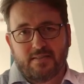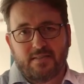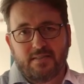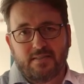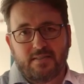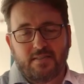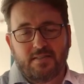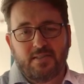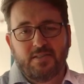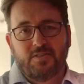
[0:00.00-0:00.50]
the
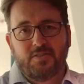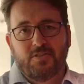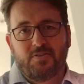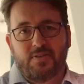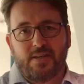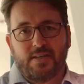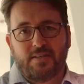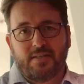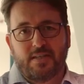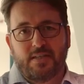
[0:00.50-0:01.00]
decision
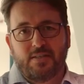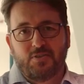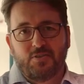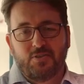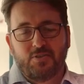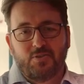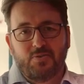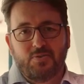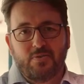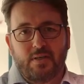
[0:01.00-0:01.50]
around our
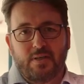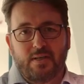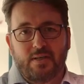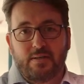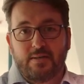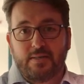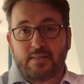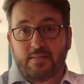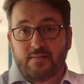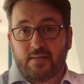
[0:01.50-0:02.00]
new uh,
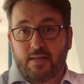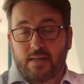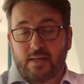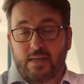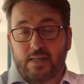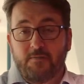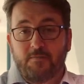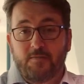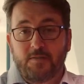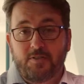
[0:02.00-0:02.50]
uh
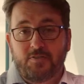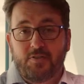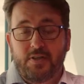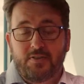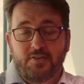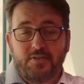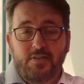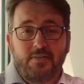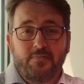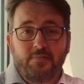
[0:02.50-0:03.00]

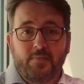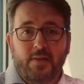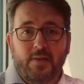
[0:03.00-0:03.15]
infrastructure